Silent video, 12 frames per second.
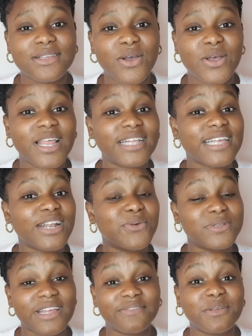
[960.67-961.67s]
that I
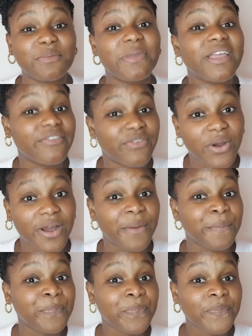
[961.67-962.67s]
don't have to pay for.
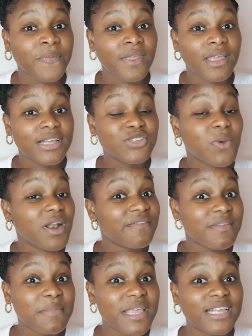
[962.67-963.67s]
It's one
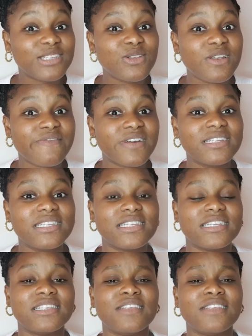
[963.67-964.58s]
of the biggest universities.